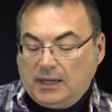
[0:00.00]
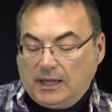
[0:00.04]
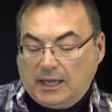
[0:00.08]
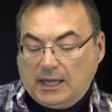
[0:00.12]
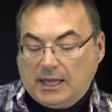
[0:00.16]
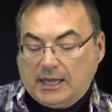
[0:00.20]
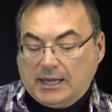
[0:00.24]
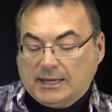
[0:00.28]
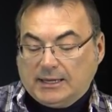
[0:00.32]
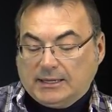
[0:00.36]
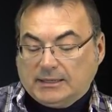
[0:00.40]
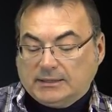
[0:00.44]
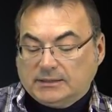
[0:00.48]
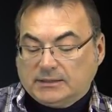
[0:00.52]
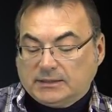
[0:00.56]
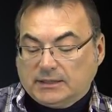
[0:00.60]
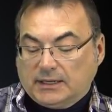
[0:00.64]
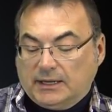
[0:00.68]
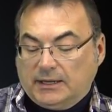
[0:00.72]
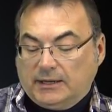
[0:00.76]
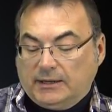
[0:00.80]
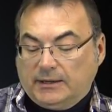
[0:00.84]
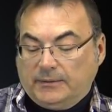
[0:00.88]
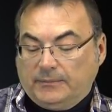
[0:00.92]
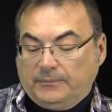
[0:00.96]
And
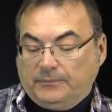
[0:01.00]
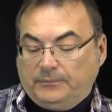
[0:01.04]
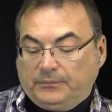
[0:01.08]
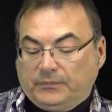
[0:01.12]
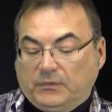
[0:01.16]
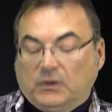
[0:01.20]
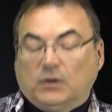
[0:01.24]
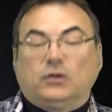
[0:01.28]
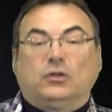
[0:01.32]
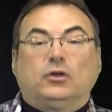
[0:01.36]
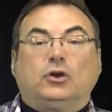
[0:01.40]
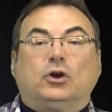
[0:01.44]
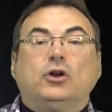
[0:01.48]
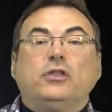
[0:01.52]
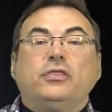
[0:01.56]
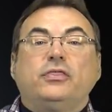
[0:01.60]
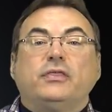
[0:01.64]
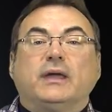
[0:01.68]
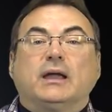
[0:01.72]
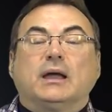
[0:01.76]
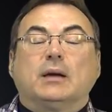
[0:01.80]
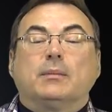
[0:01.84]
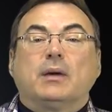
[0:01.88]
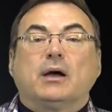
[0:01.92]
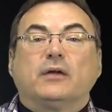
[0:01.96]
um, the good
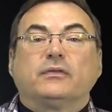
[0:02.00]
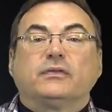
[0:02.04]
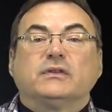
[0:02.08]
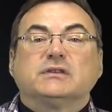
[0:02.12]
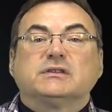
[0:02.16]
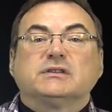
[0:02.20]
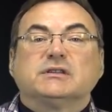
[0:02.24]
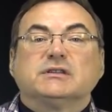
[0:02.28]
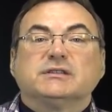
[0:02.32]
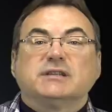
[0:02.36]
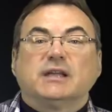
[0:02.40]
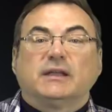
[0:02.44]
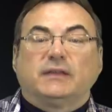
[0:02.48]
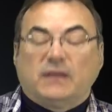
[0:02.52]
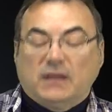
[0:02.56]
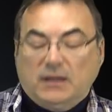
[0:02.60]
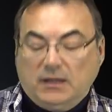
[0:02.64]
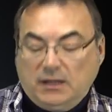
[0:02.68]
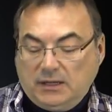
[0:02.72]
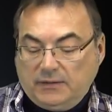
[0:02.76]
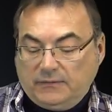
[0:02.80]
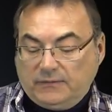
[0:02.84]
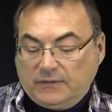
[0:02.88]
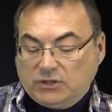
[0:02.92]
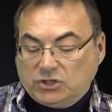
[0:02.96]
thing about this that
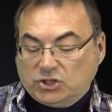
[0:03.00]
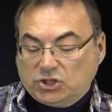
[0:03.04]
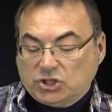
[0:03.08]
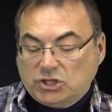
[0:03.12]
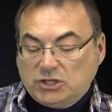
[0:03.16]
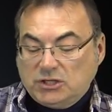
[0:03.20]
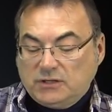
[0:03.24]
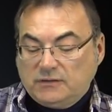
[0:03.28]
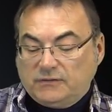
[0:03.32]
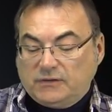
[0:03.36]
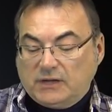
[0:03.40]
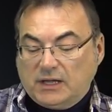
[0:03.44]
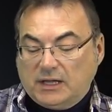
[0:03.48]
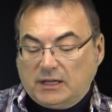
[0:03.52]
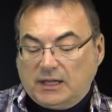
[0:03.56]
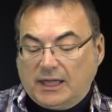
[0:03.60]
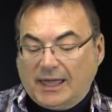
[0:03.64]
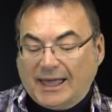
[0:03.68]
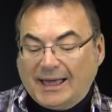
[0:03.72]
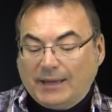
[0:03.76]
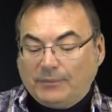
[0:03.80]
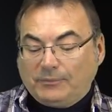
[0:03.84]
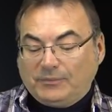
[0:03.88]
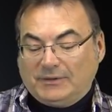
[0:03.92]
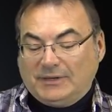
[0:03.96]
they have achieved a
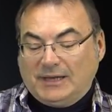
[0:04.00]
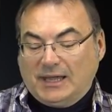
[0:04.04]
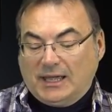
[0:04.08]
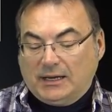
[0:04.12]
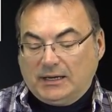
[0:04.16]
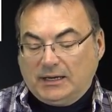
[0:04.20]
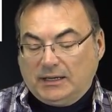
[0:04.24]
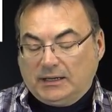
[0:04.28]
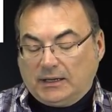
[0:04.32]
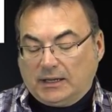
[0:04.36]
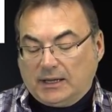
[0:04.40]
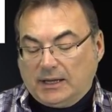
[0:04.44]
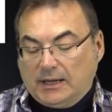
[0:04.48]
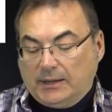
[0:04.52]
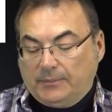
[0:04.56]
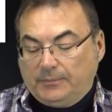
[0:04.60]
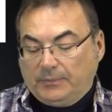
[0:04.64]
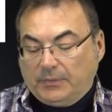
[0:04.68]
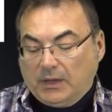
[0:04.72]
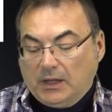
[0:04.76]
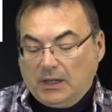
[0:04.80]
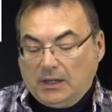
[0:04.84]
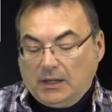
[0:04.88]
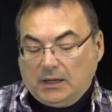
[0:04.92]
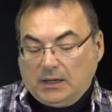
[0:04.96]
GAAP net
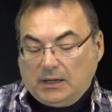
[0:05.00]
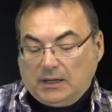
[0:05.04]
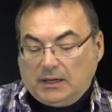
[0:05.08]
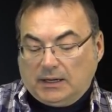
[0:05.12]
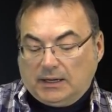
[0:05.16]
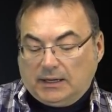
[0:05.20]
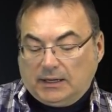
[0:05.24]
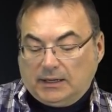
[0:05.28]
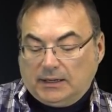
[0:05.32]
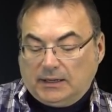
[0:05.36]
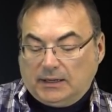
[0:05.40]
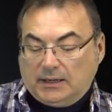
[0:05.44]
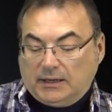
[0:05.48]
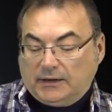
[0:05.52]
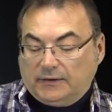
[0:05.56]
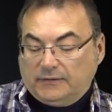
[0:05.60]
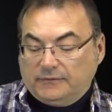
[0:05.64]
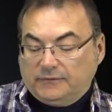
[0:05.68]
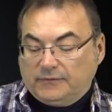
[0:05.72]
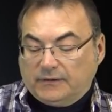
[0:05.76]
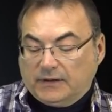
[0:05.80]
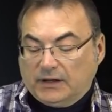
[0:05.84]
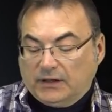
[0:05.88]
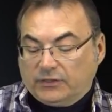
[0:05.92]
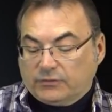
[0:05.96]
income uh,
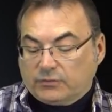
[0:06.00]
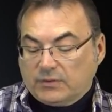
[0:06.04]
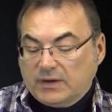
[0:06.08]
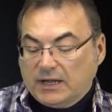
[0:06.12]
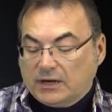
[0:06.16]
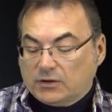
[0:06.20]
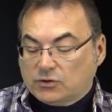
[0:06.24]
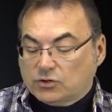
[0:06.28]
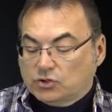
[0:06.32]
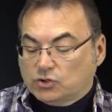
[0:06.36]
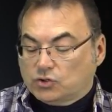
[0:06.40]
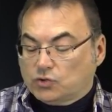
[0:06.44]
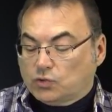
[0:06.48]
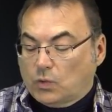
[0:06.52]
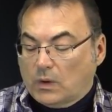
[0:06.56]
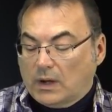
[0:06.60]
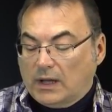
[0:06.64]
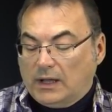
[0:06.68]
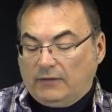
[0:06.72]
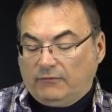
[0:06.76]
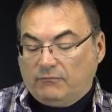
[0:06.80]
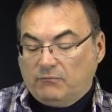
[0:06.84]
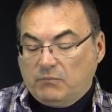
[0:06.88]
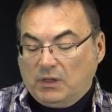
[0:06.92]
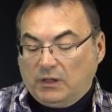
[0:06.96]
of uh,
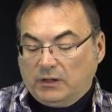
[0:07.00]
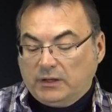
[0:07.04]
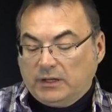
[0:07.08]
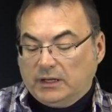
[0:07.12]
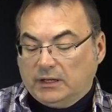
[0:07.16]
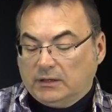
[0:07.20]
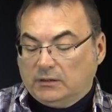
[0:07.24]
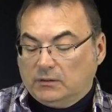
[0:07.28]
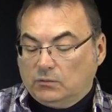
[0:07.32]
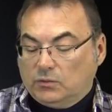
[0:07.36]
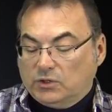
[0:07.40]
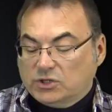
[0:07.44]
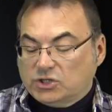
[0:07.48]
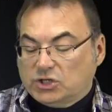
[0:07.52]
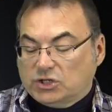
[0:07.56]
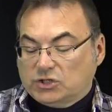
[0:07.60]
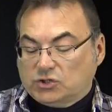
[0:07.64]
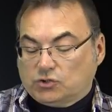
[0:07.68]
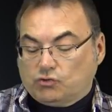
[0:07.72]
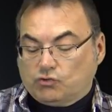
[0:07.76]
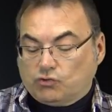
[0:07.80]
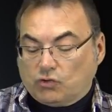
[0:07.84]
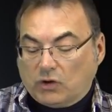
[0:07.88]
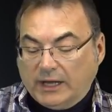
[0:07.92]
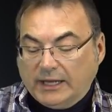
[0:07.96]
312 million, which is
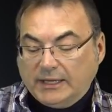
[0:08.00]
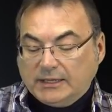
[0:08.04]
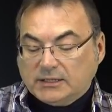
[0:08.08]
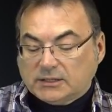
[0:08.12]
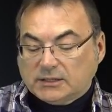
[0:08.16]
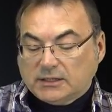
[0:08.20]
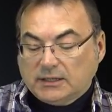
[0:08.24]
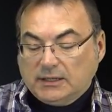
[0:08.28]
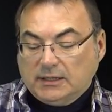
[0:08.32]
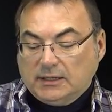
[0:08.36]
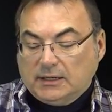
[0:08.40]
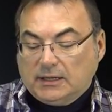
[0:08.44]
great.